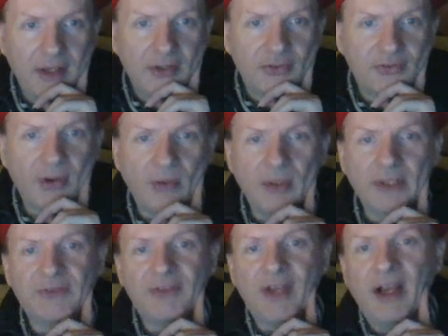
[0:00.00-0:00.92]
Soul
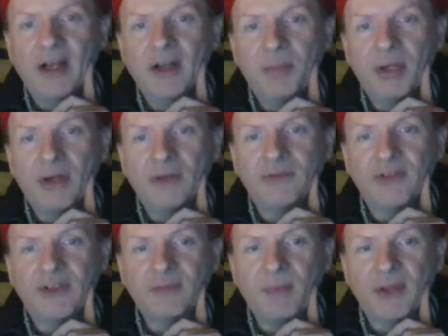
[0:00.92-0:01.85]
Inside appeared
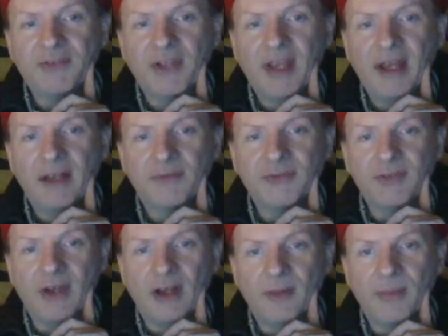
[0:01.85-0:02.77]
6 months ahead of
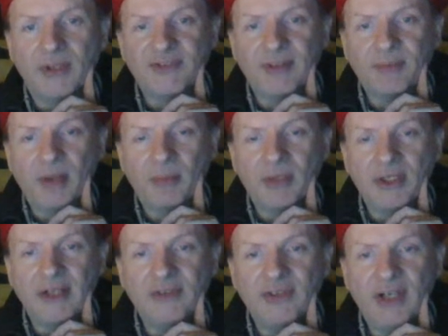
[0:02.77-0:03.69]
Sodom in September
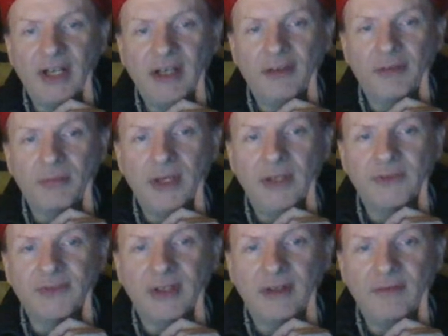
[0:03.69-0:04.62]
1983
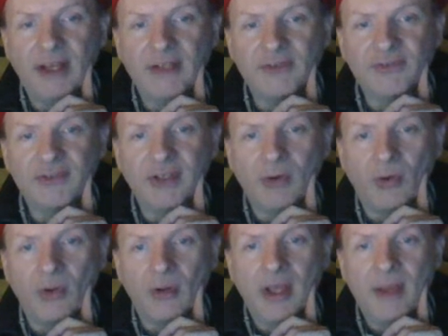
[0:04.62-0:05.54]
as an advance
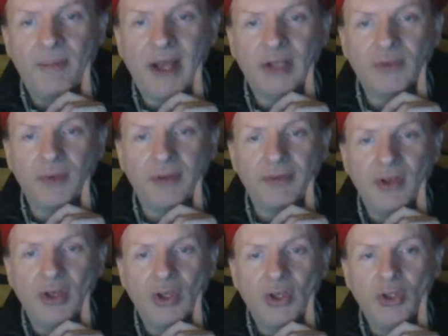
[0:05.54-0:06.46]
single, backed with
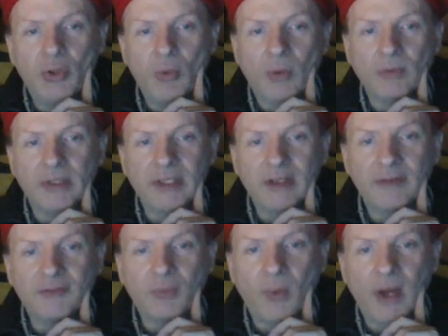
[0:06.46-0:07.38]
You Only
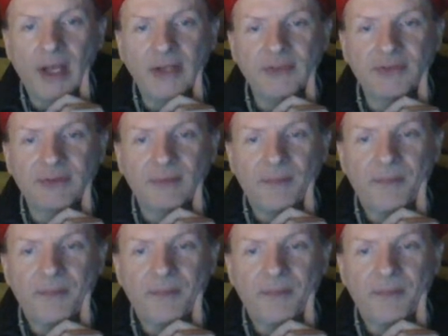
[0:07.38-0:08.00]
Live Twice.